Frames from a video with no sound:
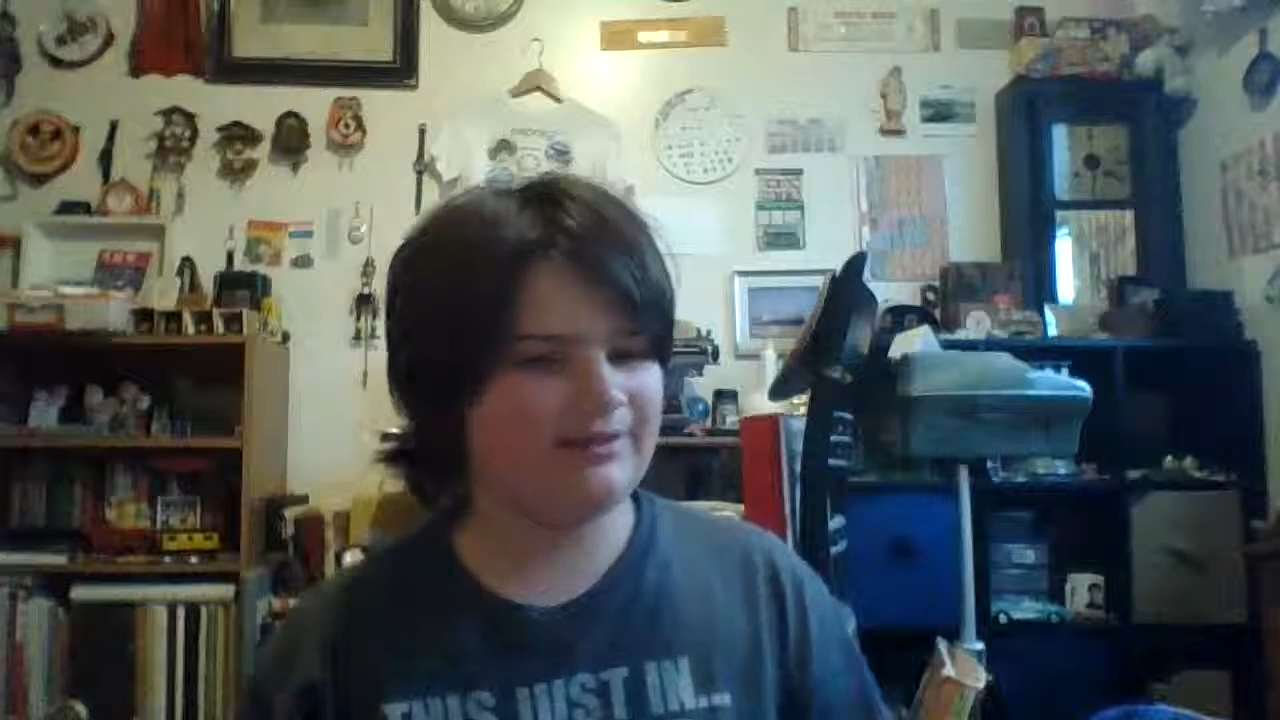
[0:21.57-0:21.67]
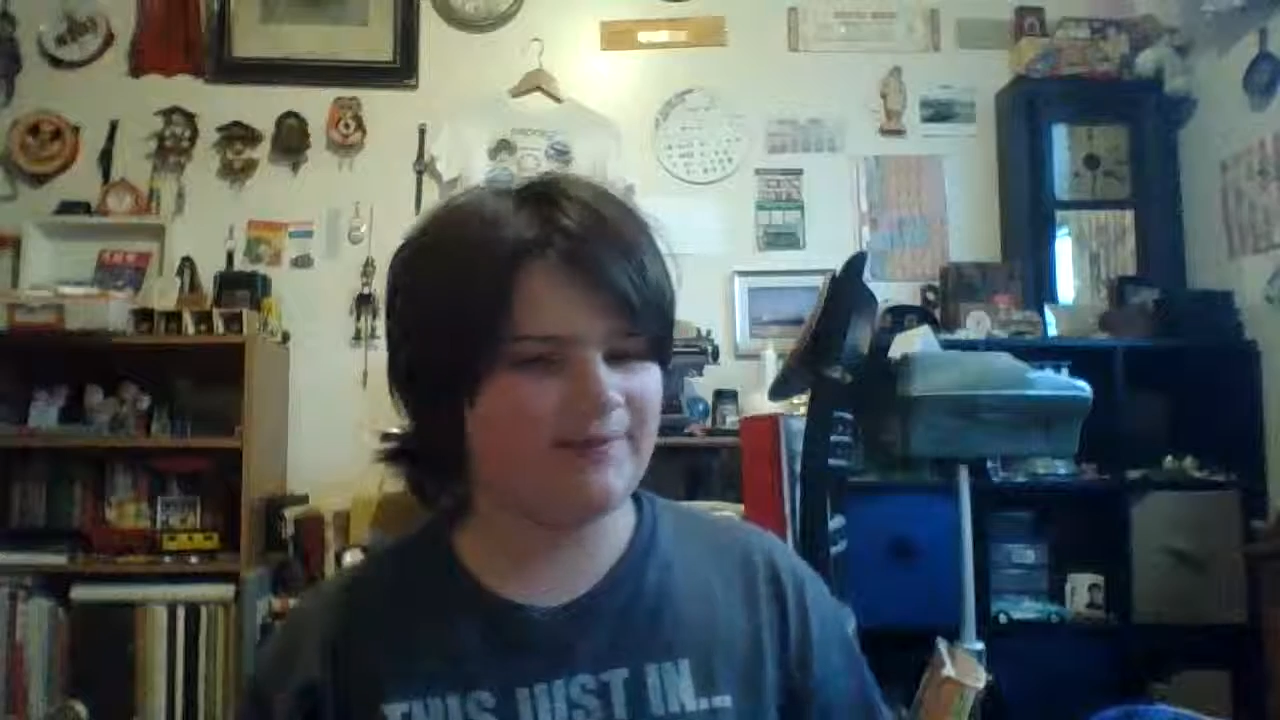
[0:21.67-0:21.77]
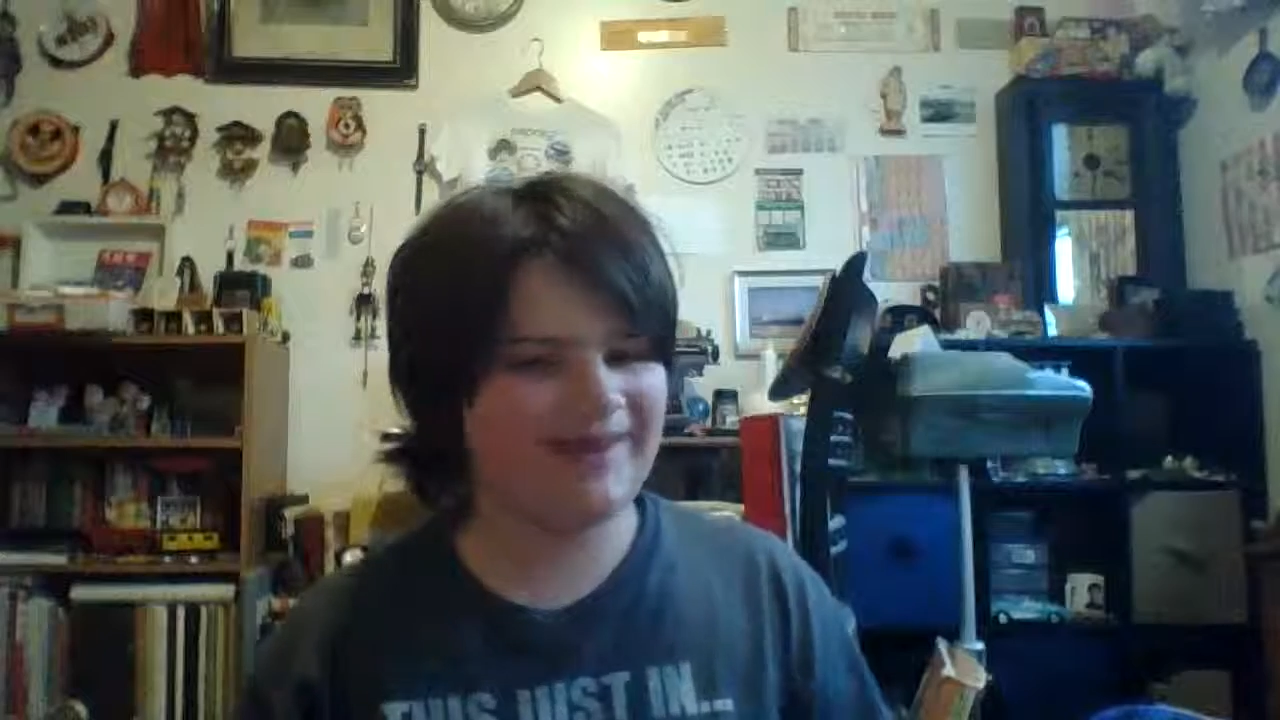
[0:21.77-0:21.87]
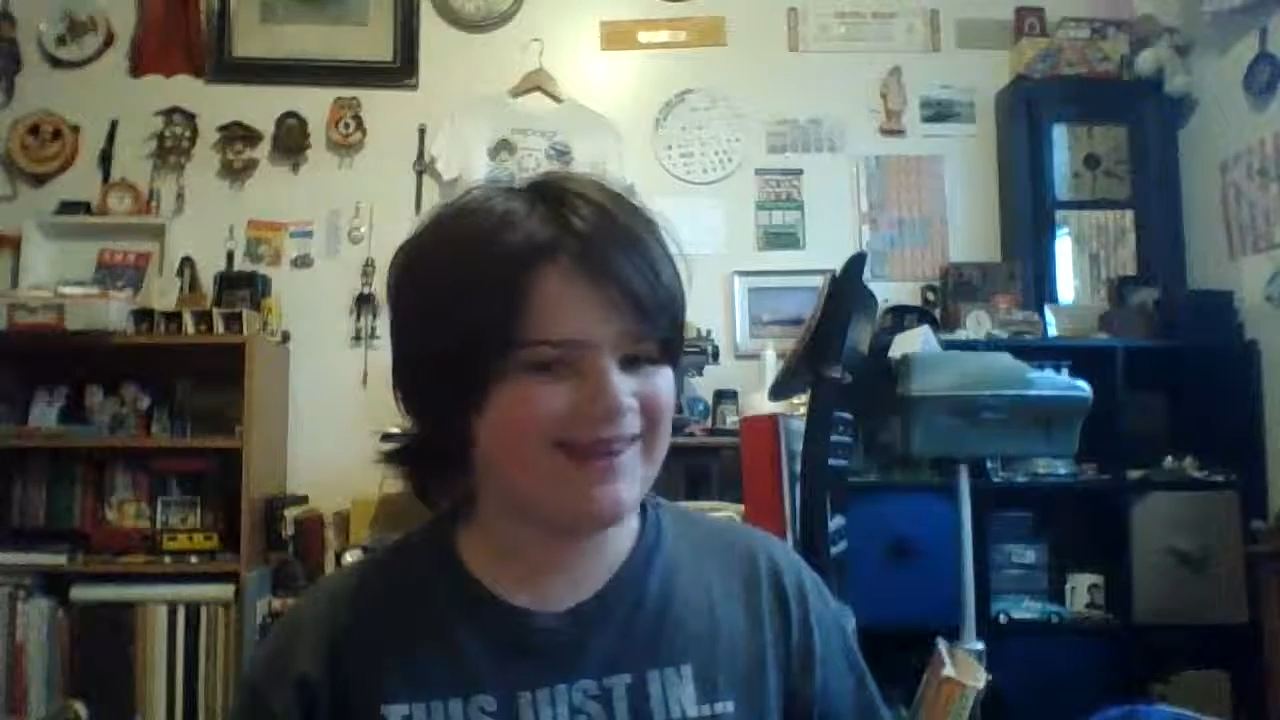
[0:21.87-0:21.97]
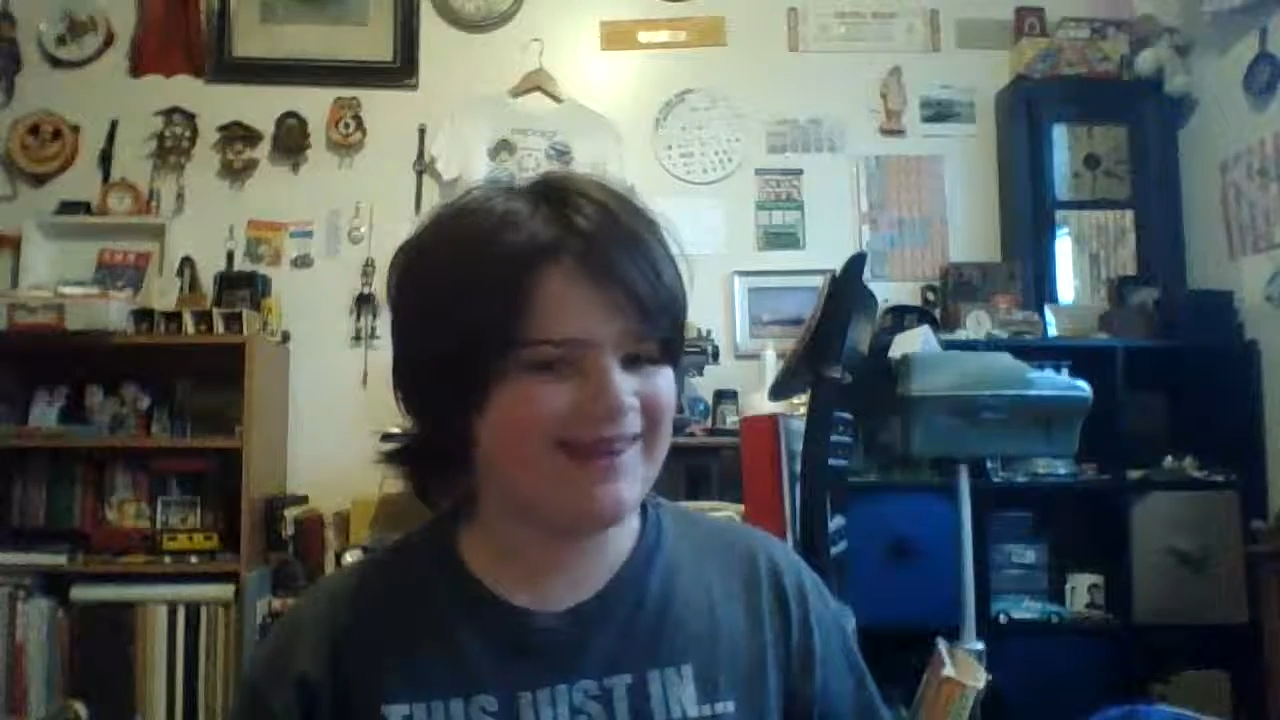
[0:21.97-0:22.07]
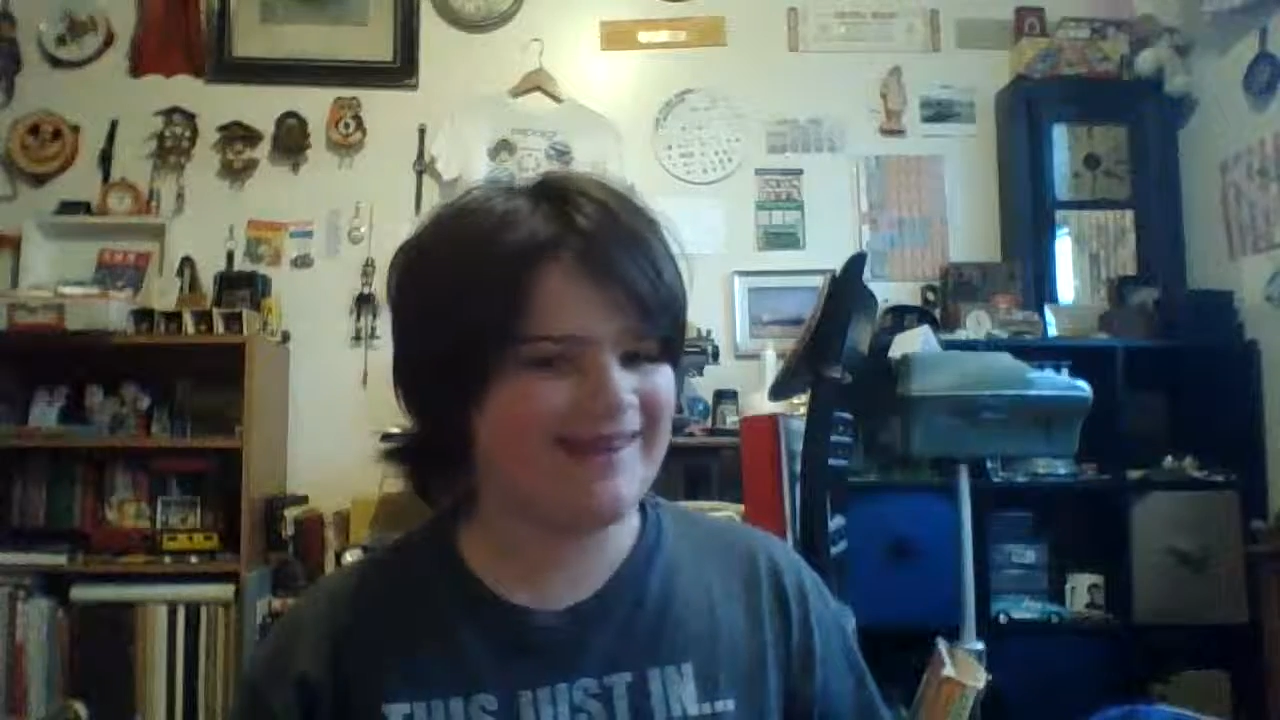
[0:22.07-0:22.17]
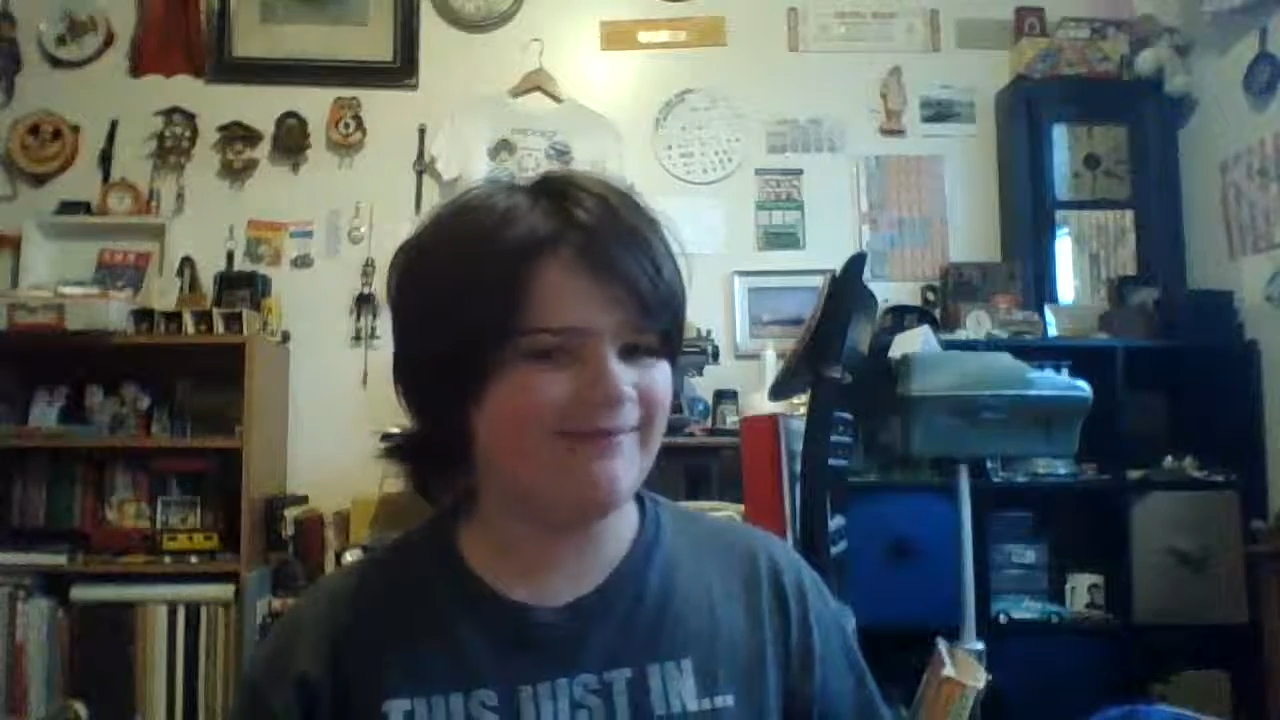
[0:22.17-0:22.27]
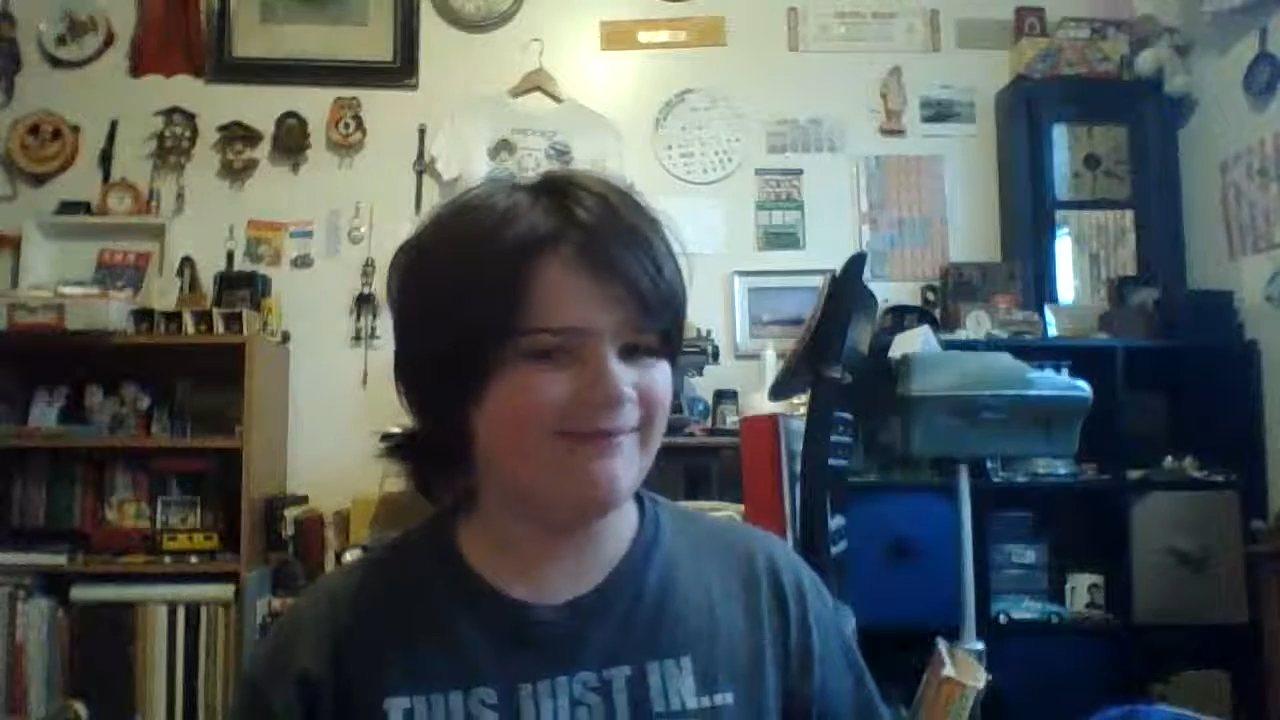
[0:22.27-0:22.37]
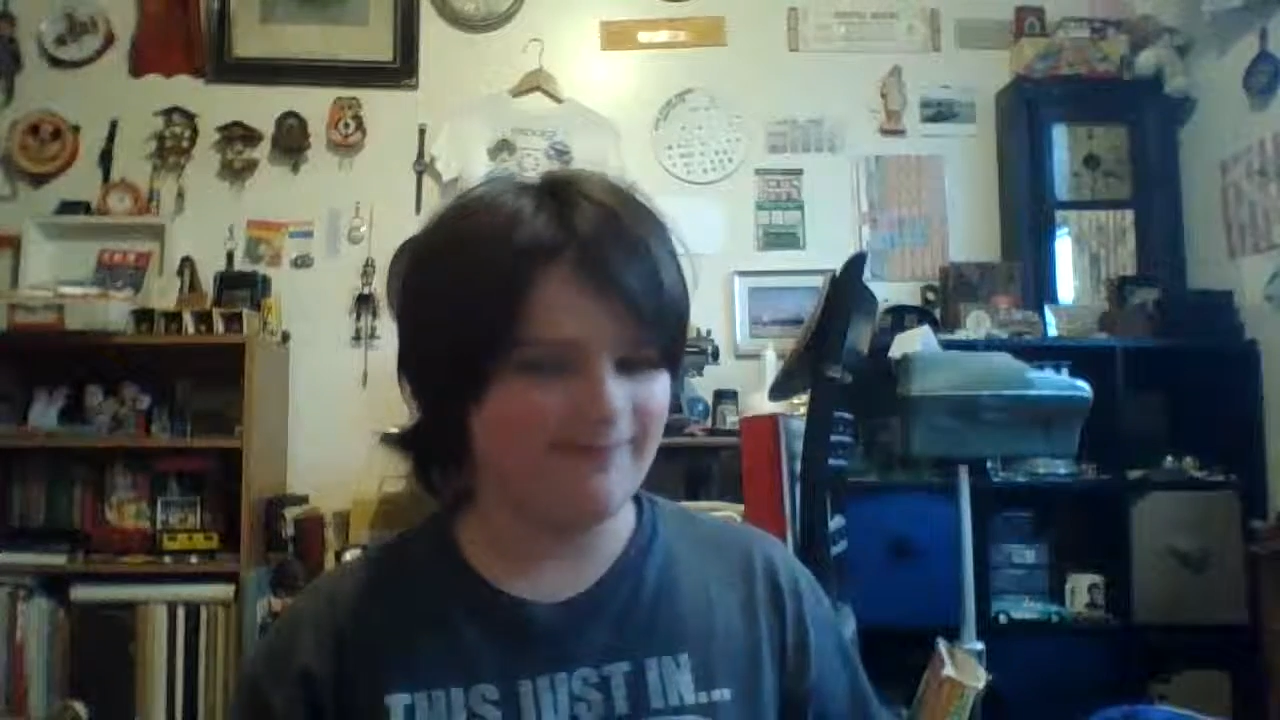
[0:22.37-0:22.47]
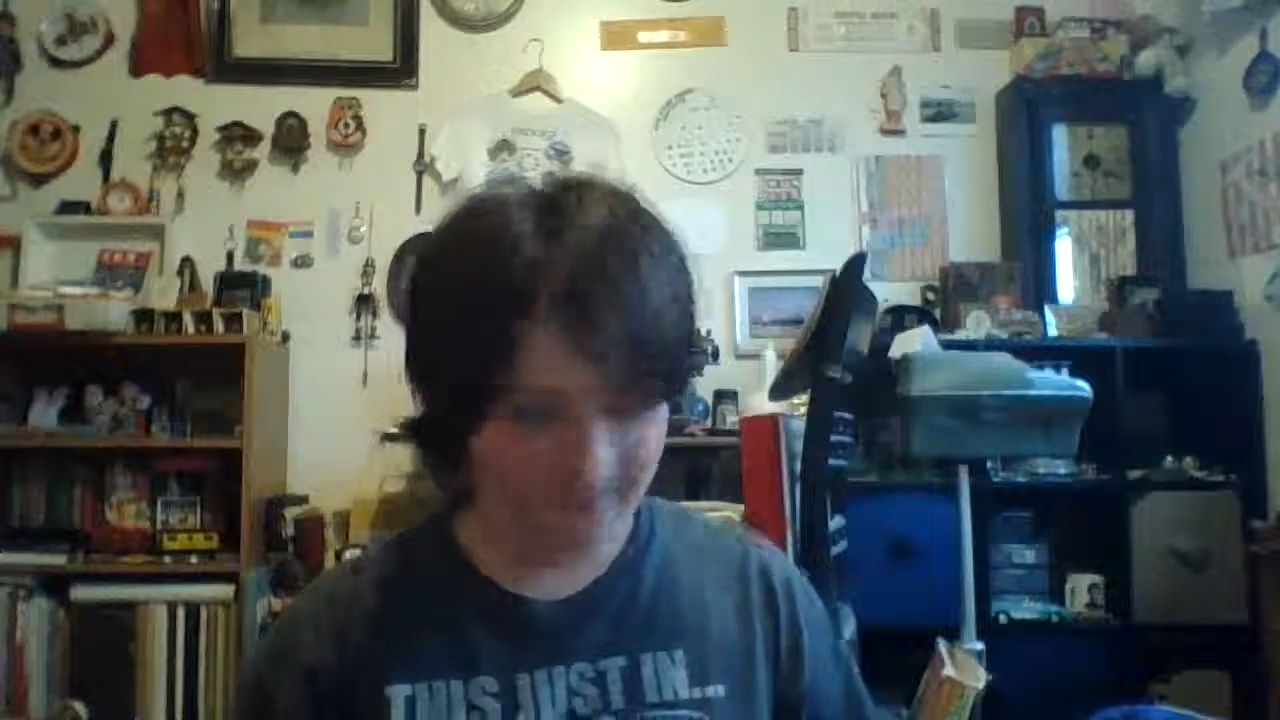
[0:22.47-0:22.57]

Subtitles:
begin.